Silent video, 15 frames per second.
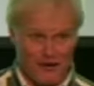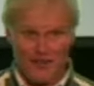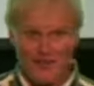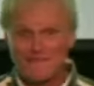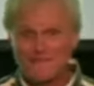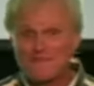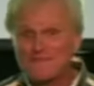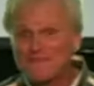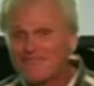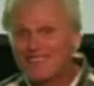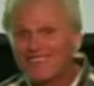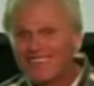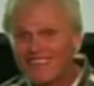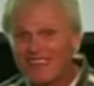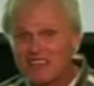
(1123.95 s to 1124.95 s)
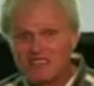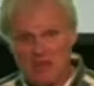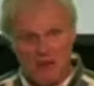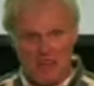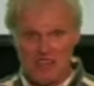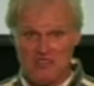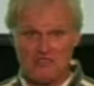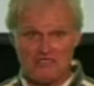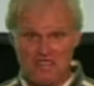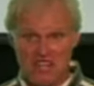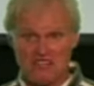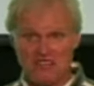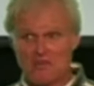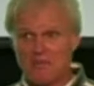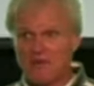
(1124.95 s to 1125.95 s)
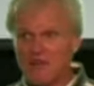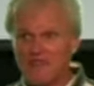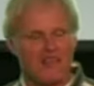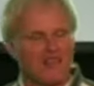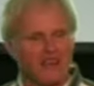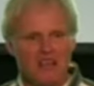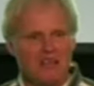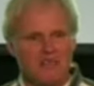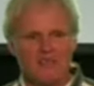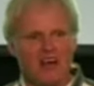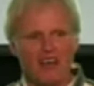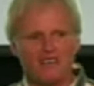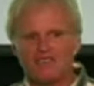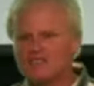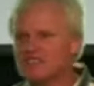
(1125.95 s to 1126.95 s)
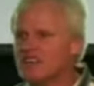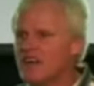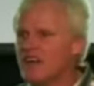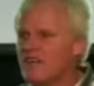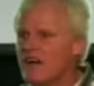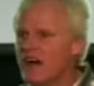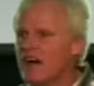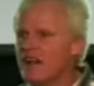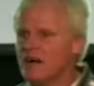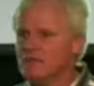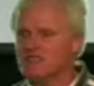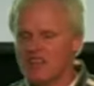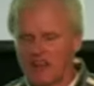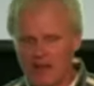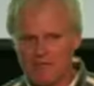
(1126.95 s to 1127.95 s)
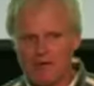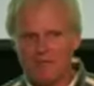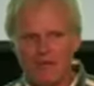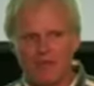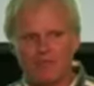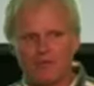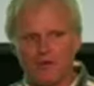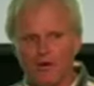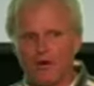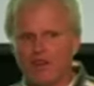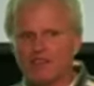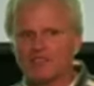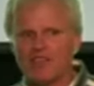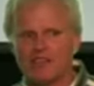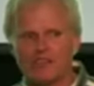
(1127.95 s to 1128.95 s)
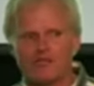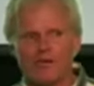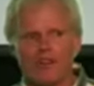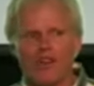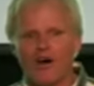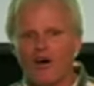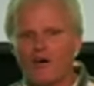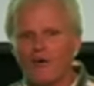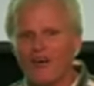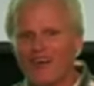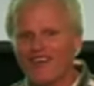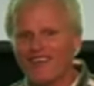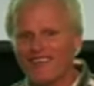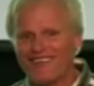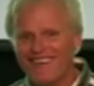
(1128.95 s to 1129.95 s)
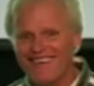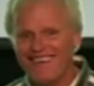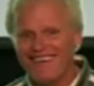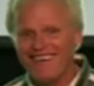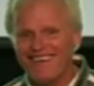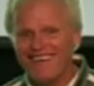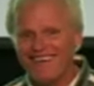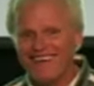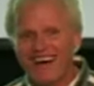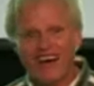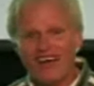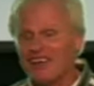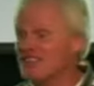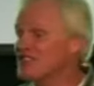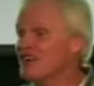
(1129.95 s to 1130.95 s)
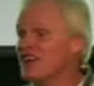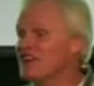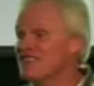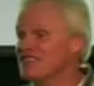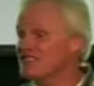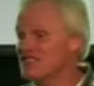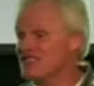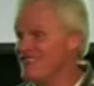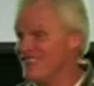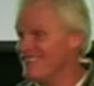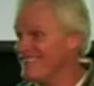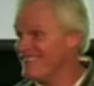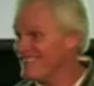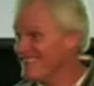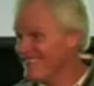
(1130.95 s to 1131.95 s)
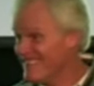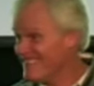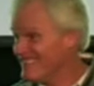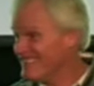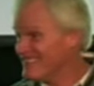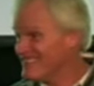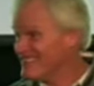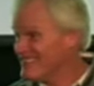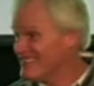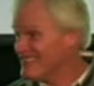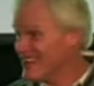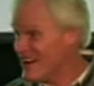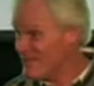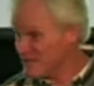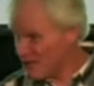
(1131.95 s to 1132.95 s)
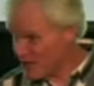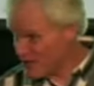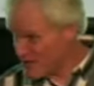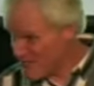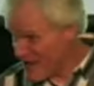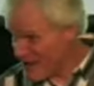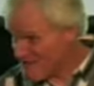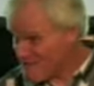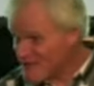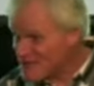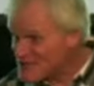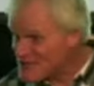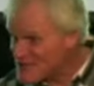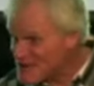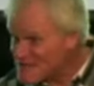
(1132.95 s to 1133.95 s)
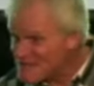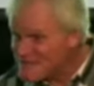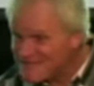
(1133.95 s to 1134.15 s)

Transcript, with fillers: You say, what are you saying? You're perfect? Not even saying that. I'm saying I've been made pure and it takes you a long way. I ain't looking to sin. I'm looking to manifest Him.